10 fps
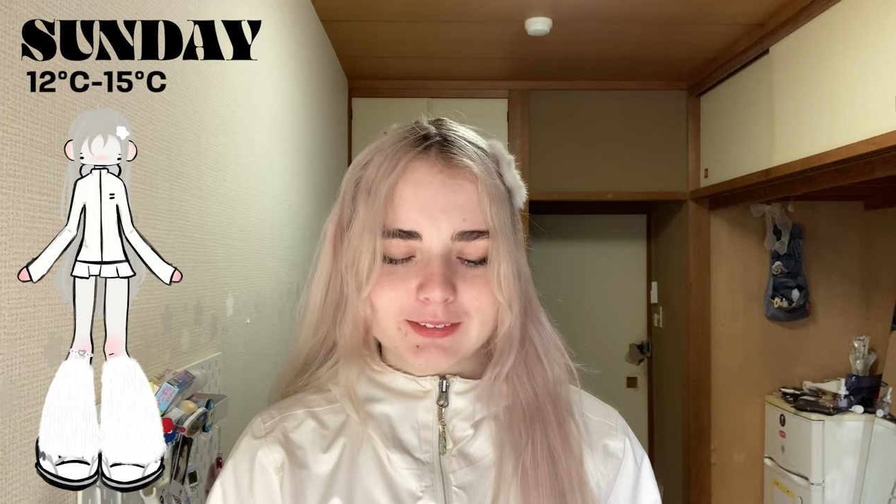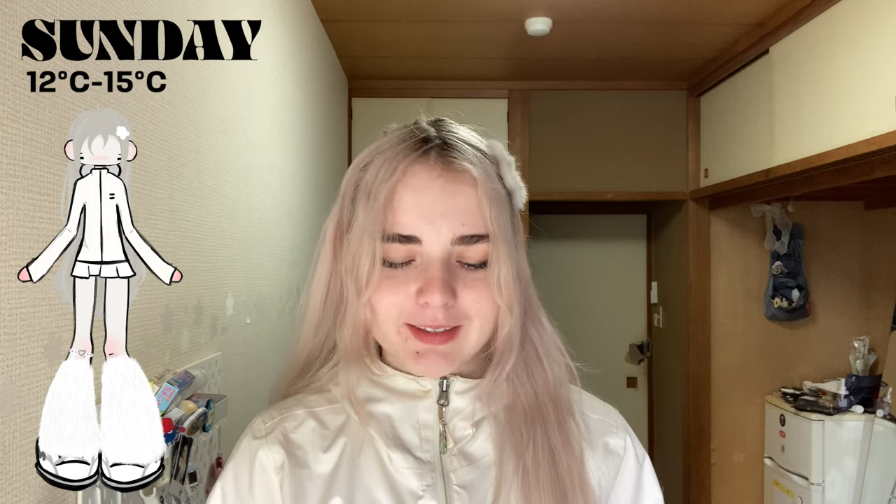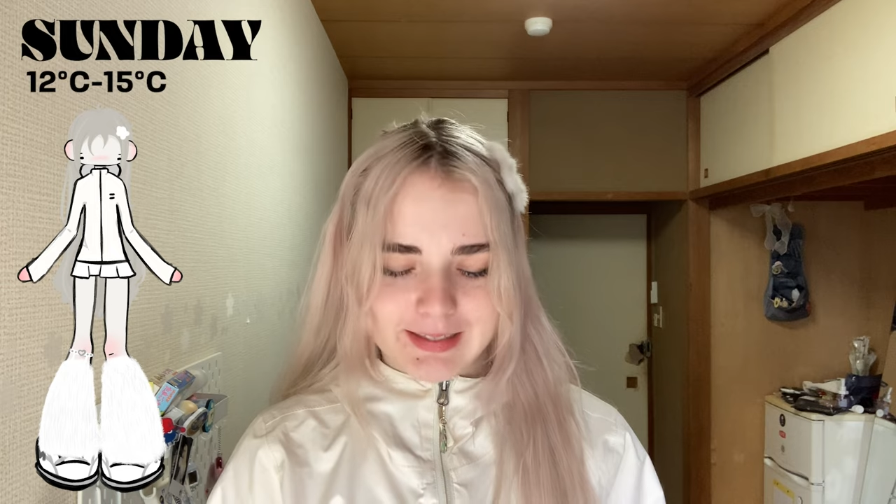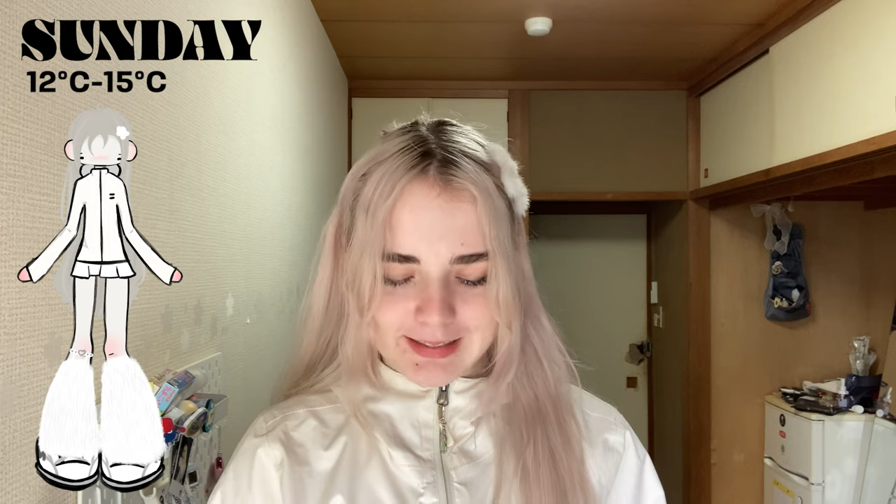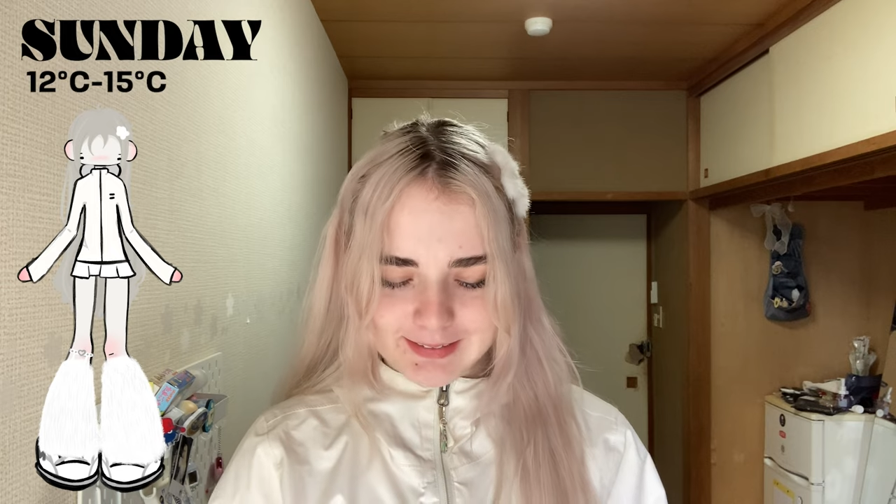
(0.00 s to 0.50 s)

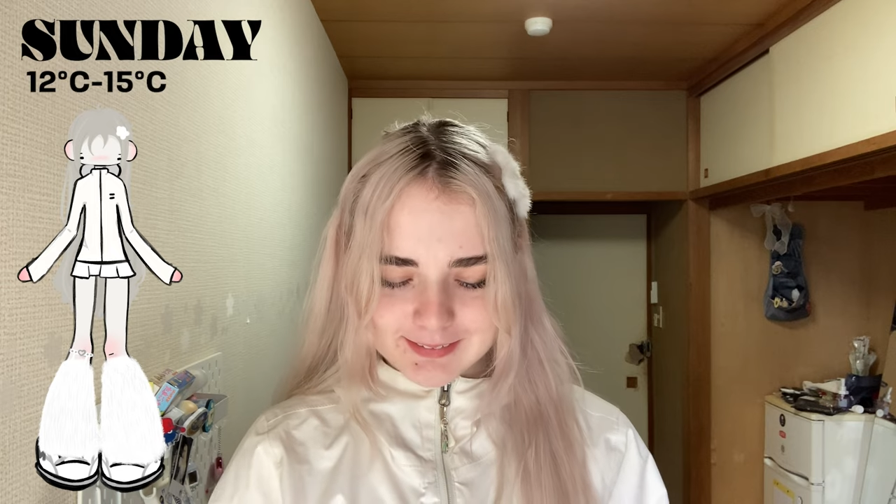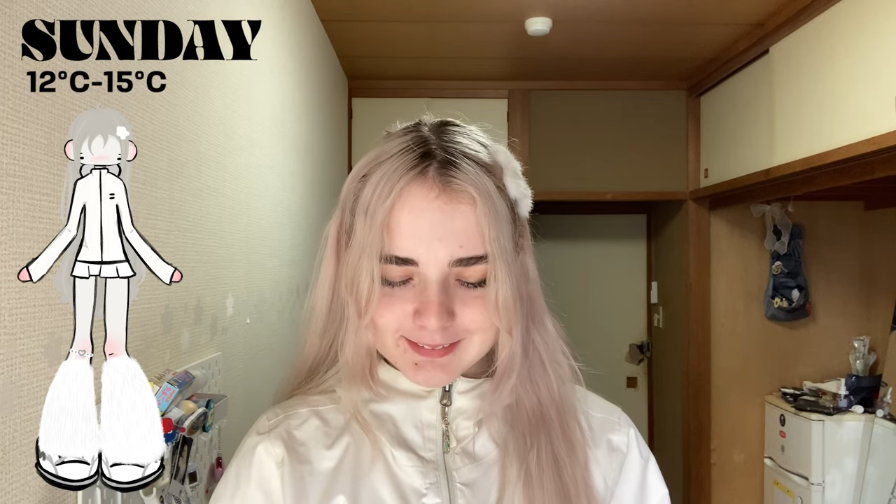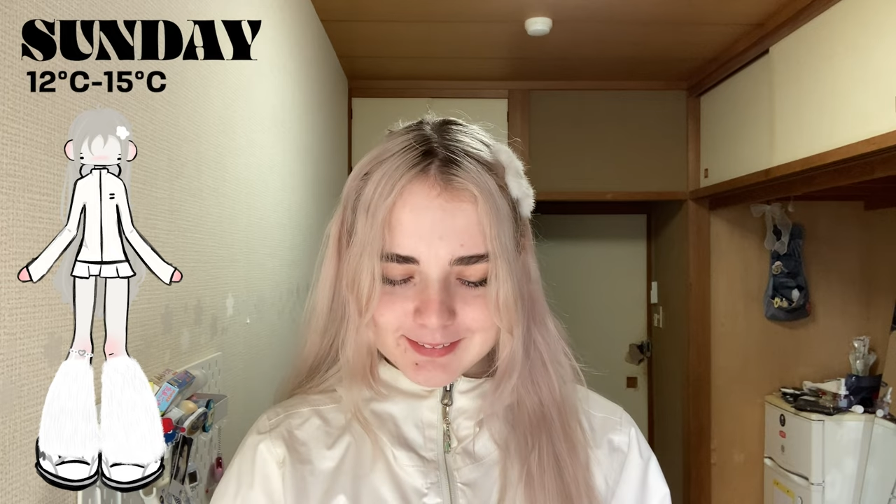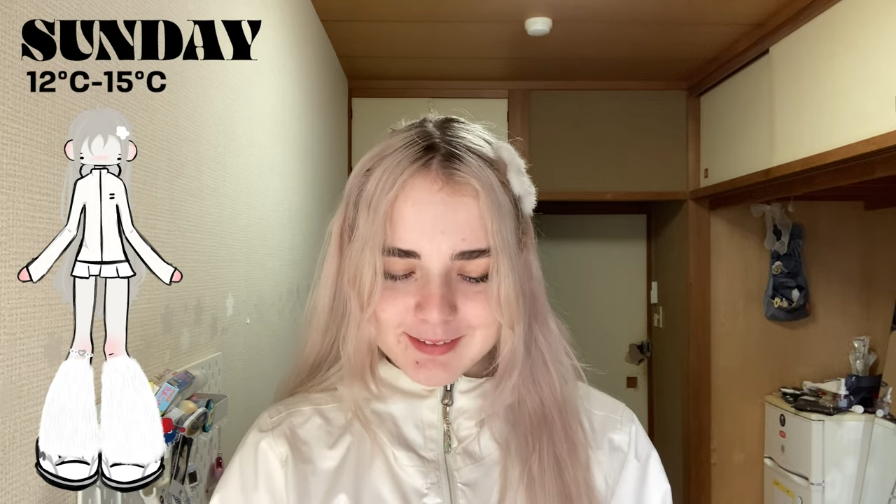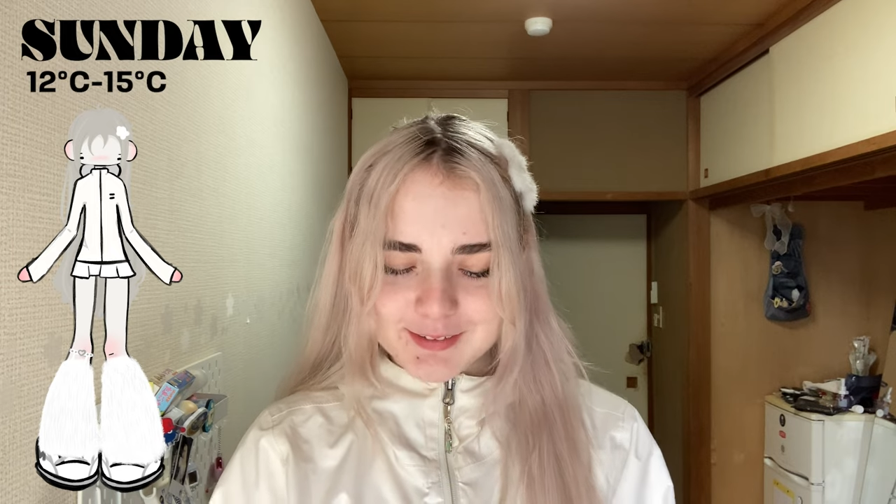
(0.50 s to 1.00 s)
I guess.
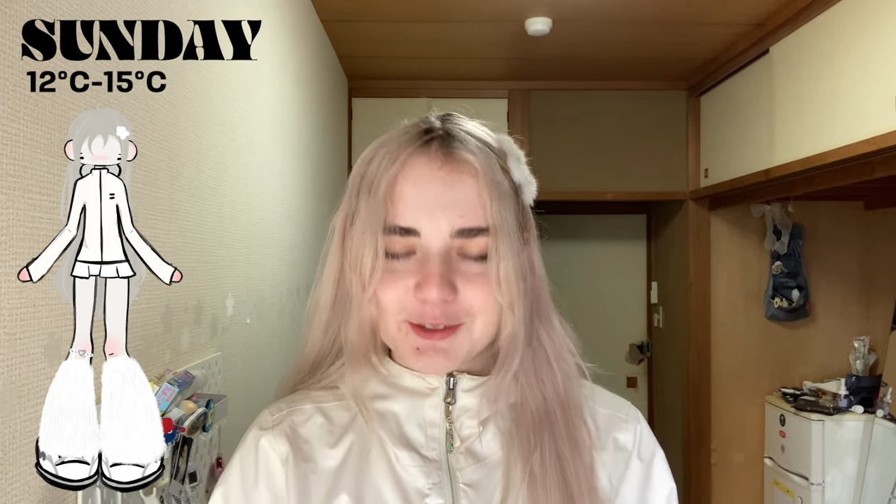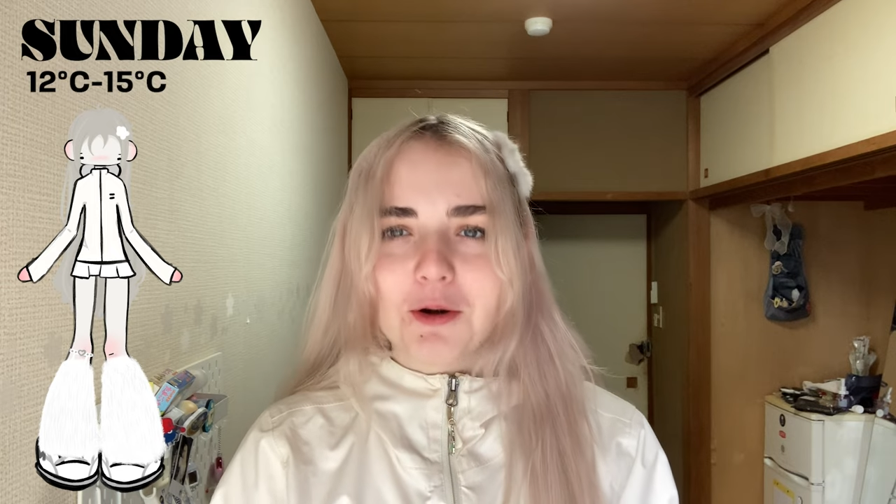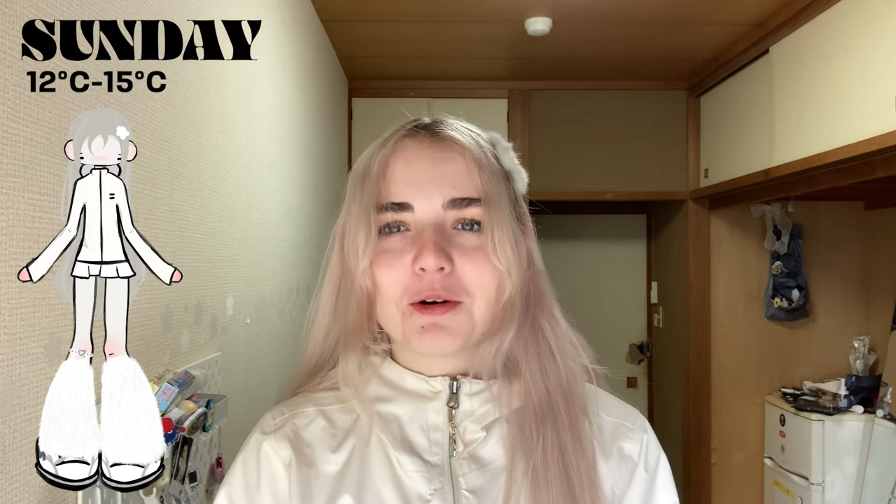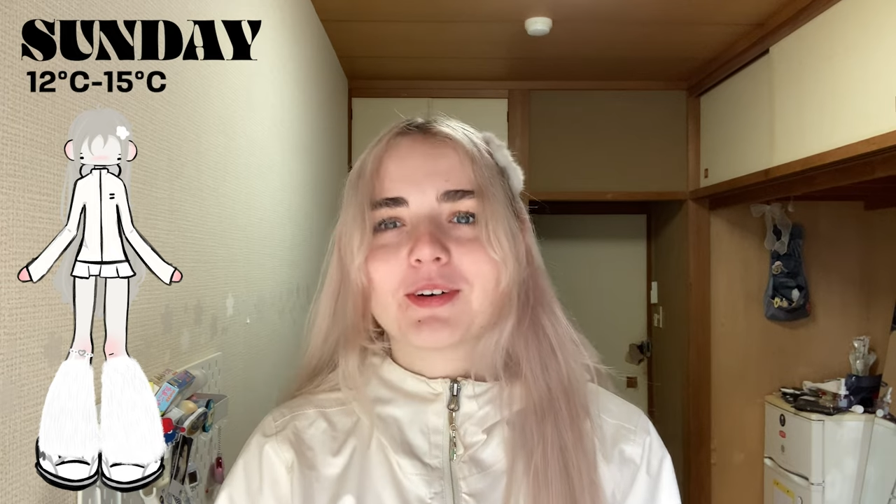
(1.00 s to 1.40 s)
So...